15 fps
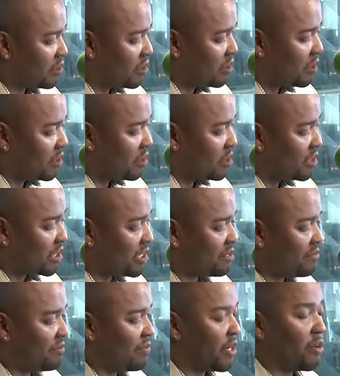Nope. She's
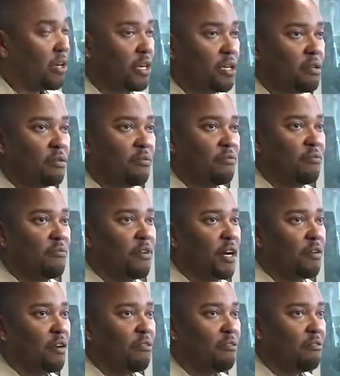very,
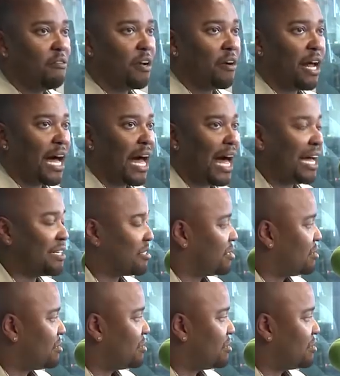very, very hot.